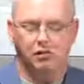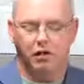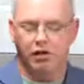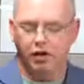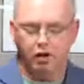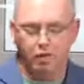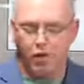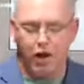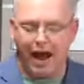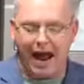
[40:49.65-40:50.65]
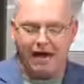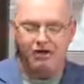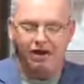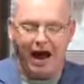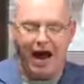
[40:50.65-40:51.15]
But the little boy
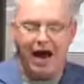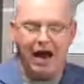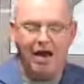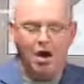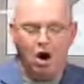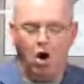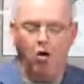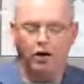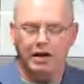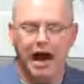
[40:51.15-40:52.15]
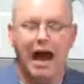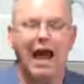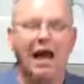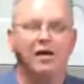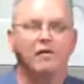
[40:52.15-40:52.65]
asked, I only
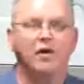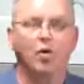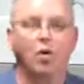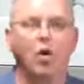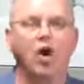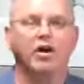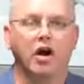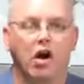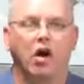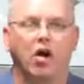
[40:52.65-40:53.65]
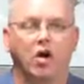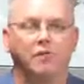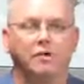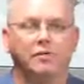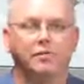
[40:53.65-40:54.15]
have one
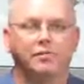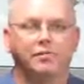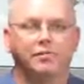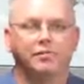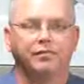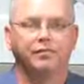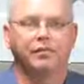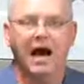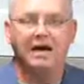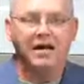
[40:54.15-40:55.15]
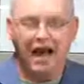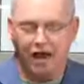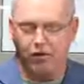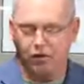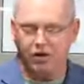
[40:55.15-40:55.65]
arm. I
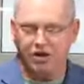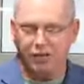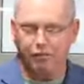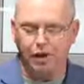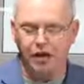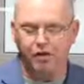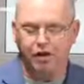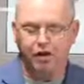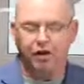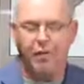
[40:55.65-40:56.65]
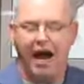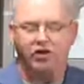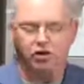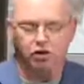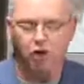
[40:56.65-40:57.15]
can't really compete. The
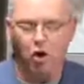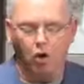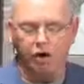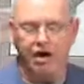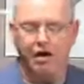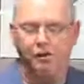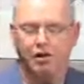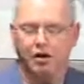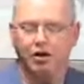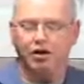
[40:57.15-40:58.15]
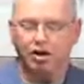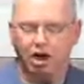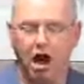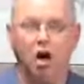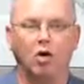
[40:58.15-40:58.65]
master told him to
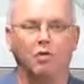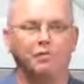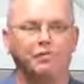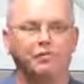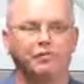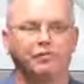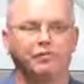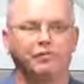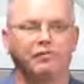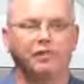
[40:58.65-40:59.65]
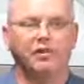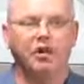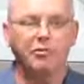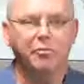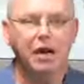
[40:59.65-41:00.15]
go,
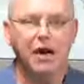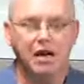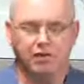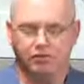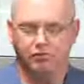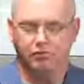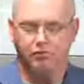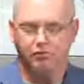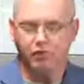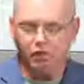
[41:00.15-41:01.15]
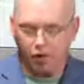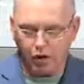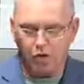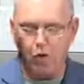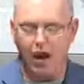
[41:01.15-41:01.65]
compete.
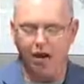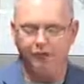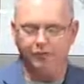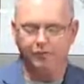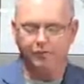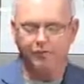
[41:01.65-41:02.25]
So he went.